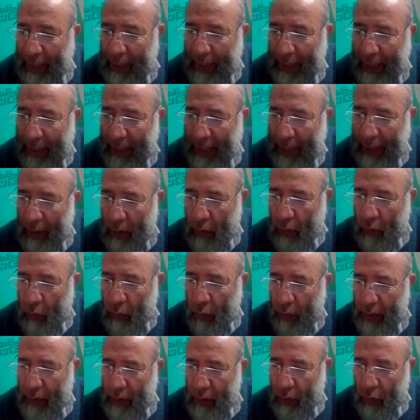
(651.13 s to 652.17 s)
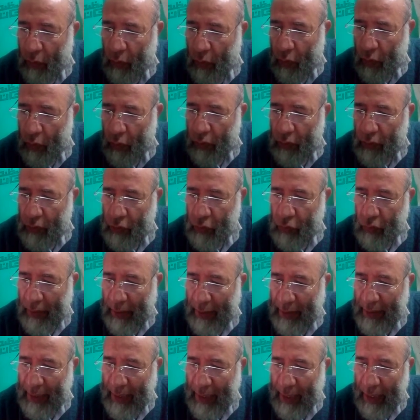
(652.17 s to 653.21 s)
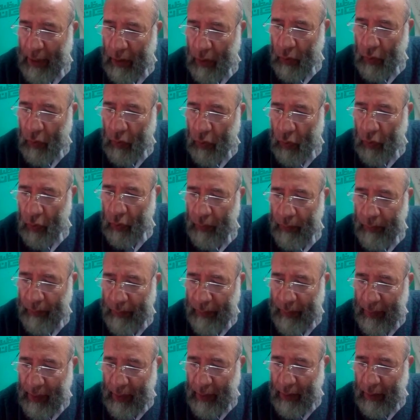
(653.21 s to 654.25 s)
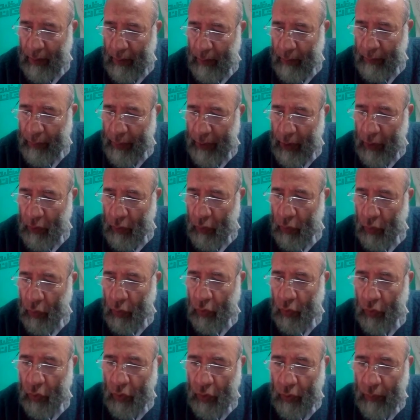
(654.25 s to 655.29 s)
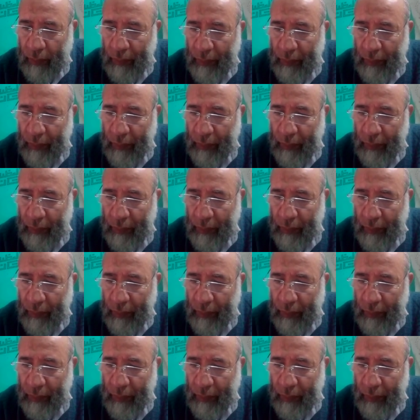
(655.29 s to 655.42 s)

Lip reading: A with O to get AO, BO,